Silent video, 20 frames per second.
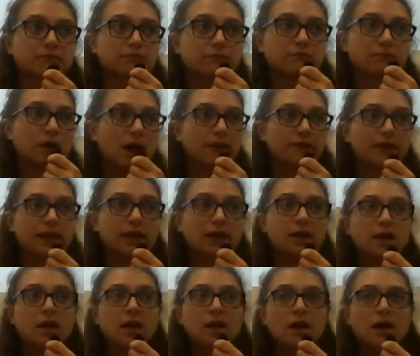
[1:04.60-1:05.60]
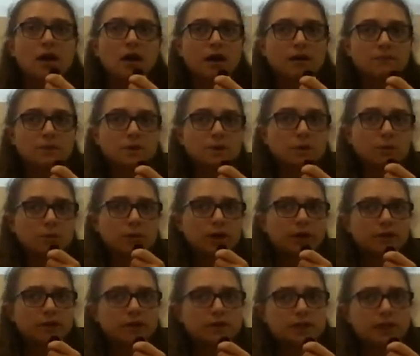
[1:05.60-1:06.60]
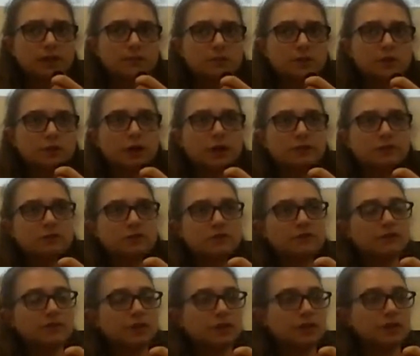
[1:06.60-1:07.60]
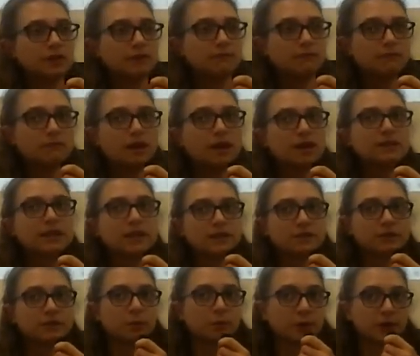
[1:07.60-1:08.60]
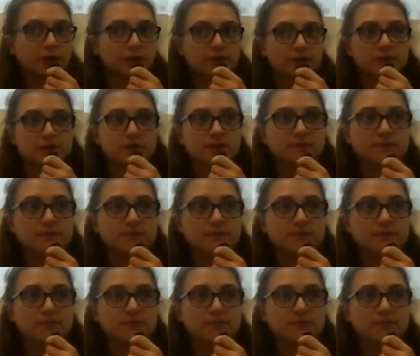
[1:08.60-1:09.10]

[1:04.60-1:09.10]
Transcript: of it. So what are some structures of the accessory organs?